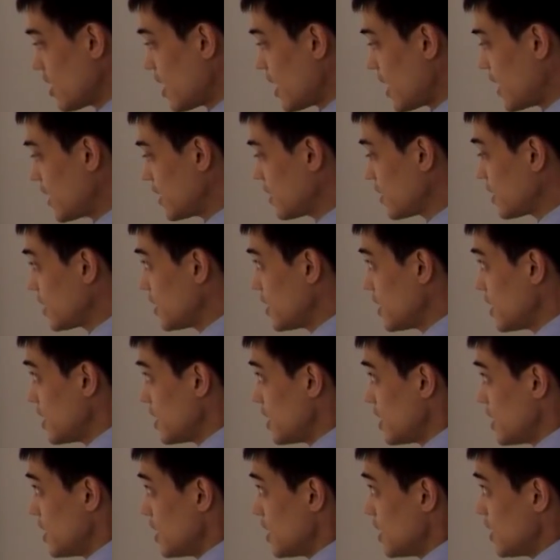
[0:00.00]
And
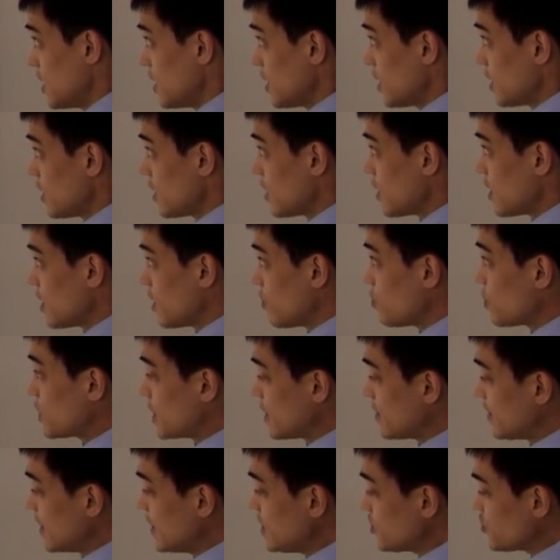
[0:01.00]

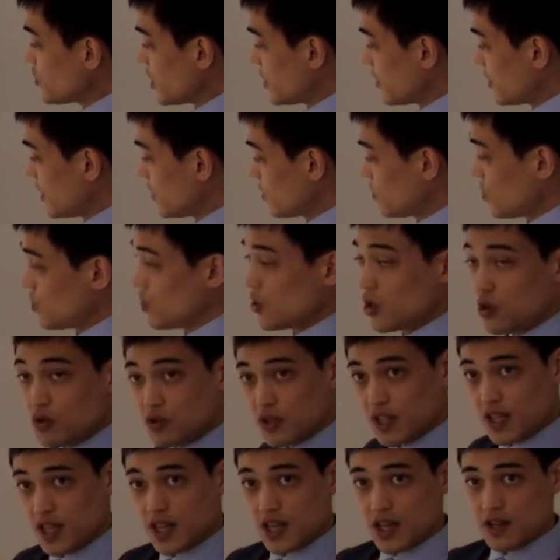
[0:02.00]
what is interesting to
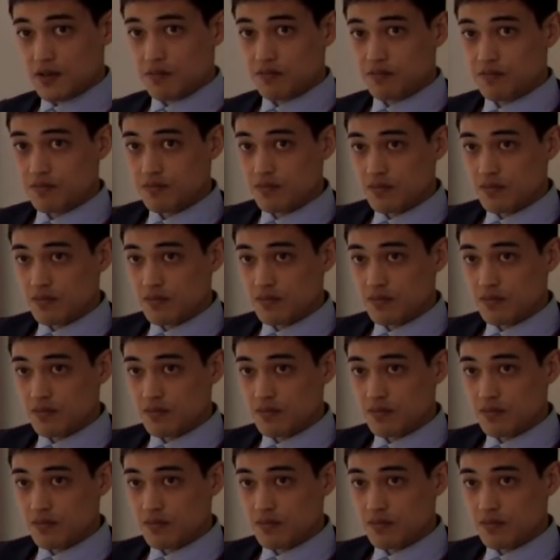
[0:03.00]
note here